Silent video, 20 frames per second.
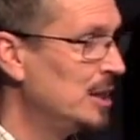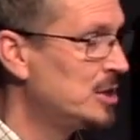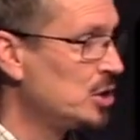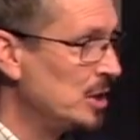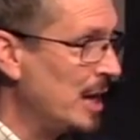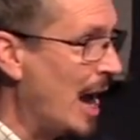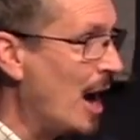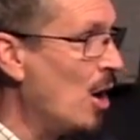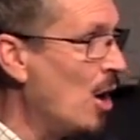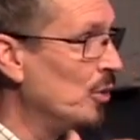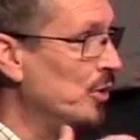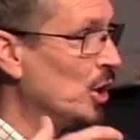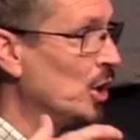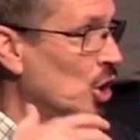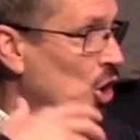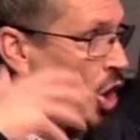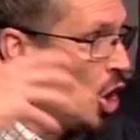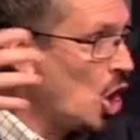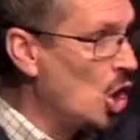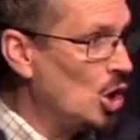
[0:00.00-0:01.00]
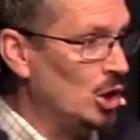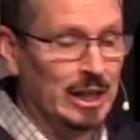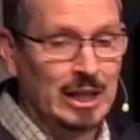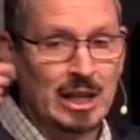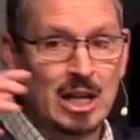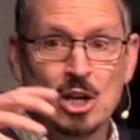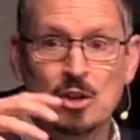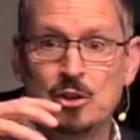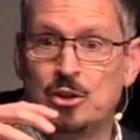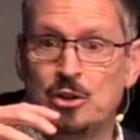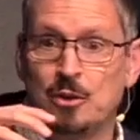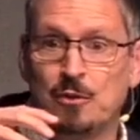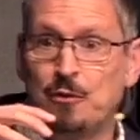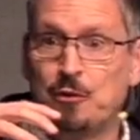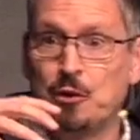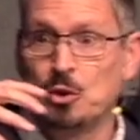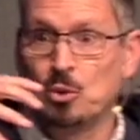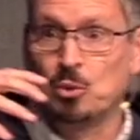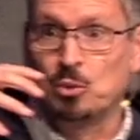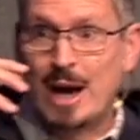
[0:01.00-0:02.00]
It's now their calling.
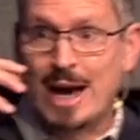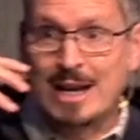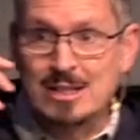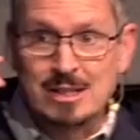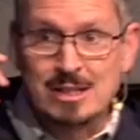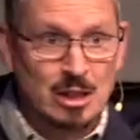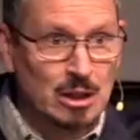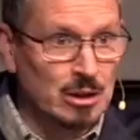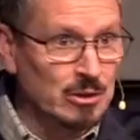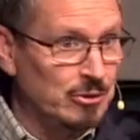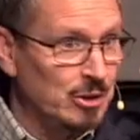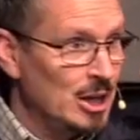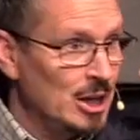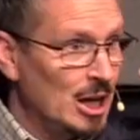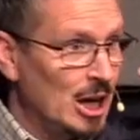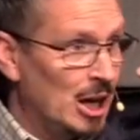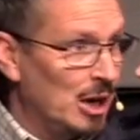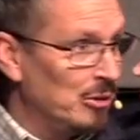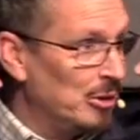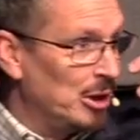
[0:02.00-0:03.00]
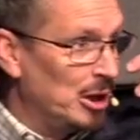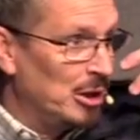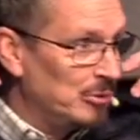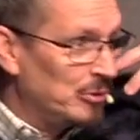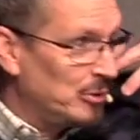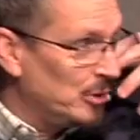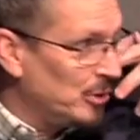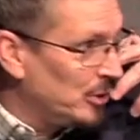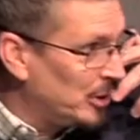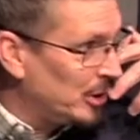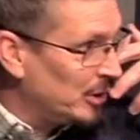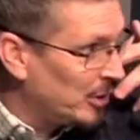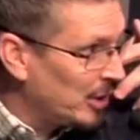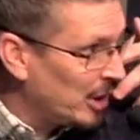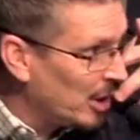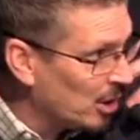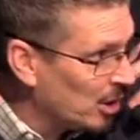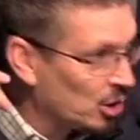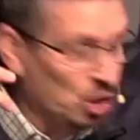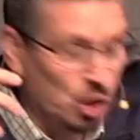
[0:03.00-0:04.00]
For the rest of, of, of
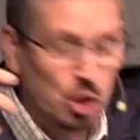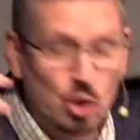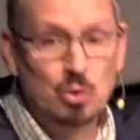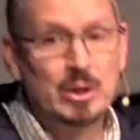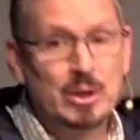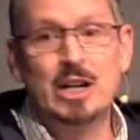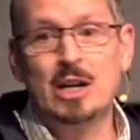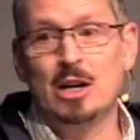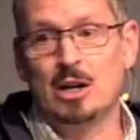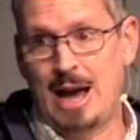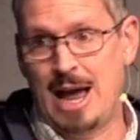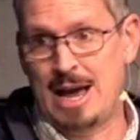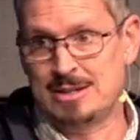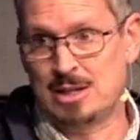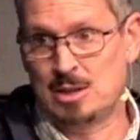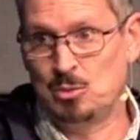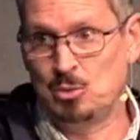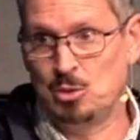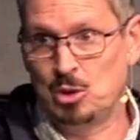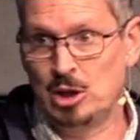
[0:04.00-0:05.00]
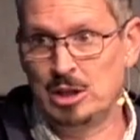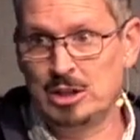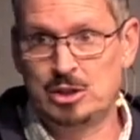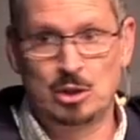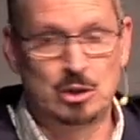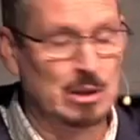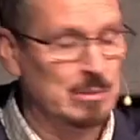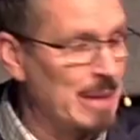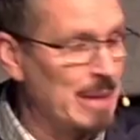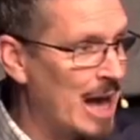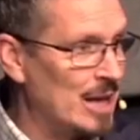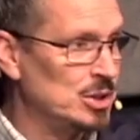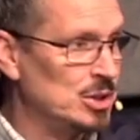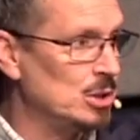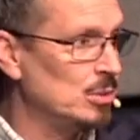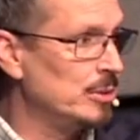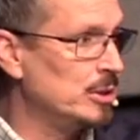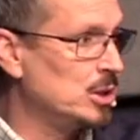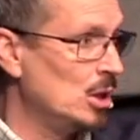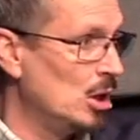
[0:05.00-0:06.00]
their career, as it were, until the
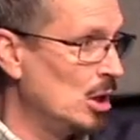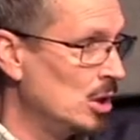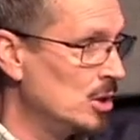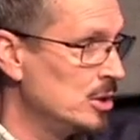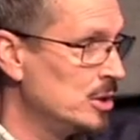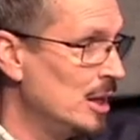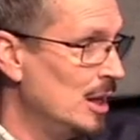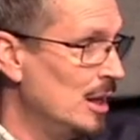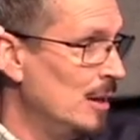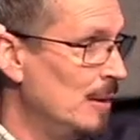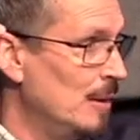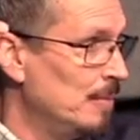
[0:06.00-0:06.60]
master returns,